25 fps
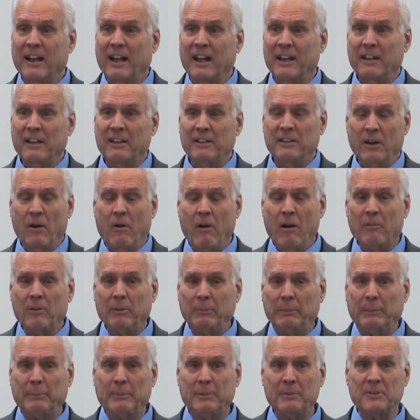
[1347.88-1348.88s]
You all
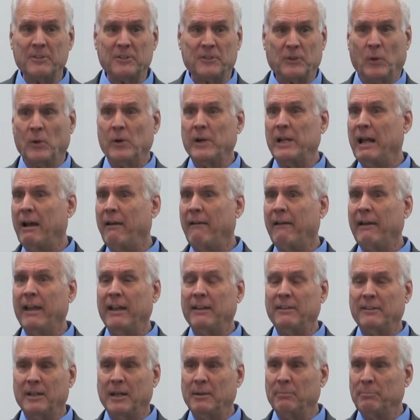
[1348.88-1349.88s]
remember the story how I
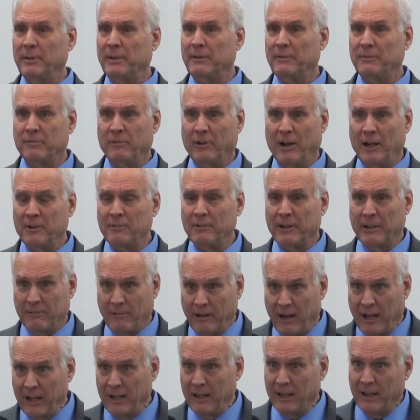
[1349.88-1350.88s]
ended up in Frederick,
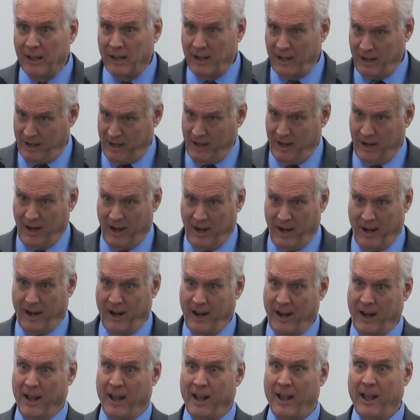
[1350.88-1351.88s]
right?
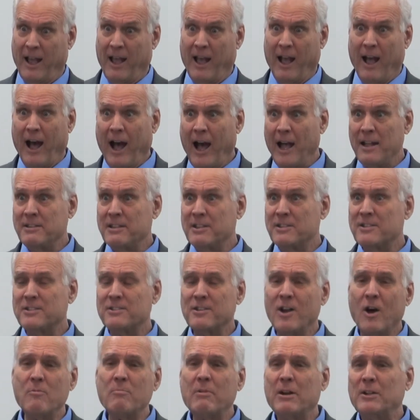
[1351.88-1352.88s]
I just
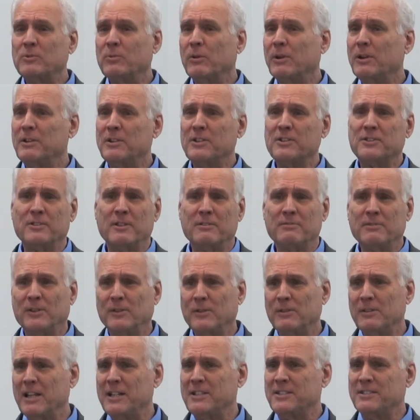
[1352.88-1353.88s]
so much wanted to serve the
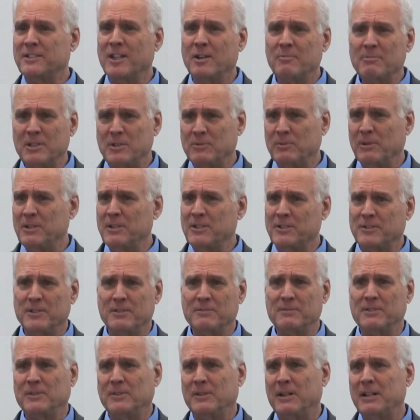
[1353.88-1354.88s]
Lord. I so much wanted to serve
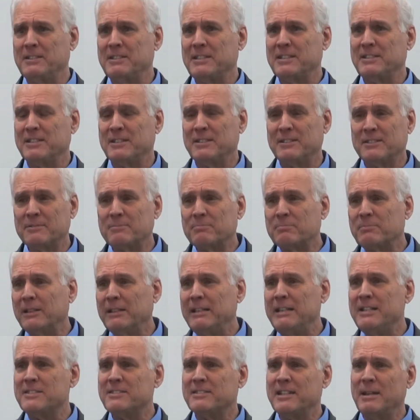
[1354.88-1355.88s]
the Lord. I just said,
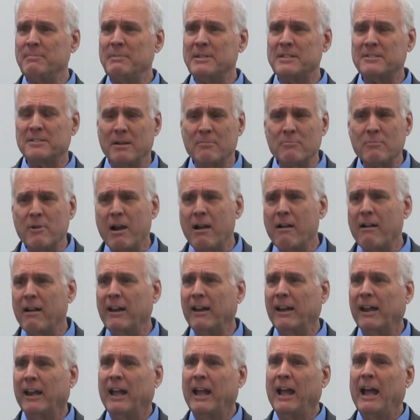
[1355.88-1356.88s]
please send me somewhere. And
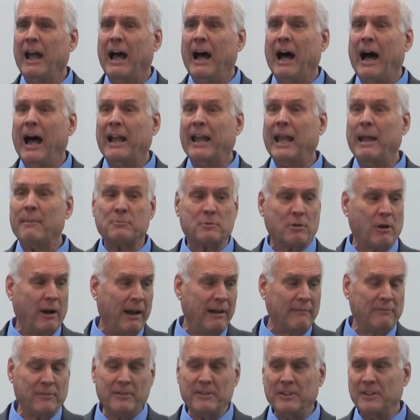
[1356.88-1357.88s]
I kept
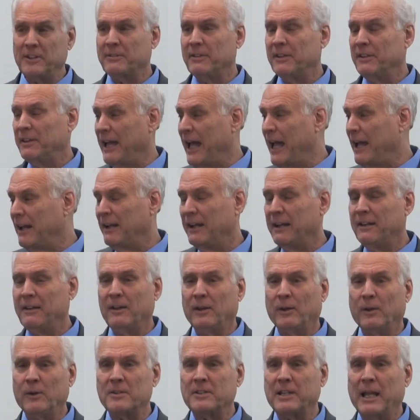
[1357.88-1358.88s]
trying for this and that, and the
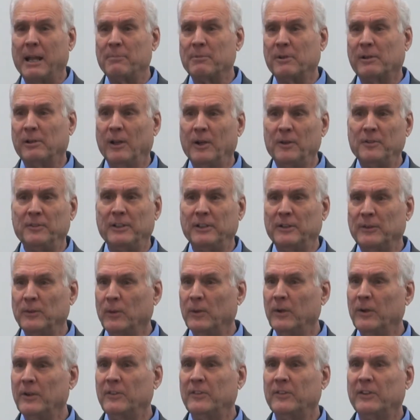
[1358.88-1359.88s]
Lord kept closing
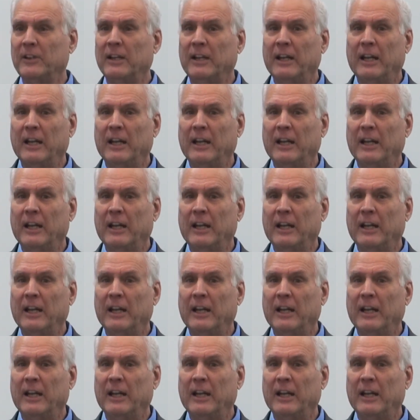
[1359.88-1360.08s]
doors.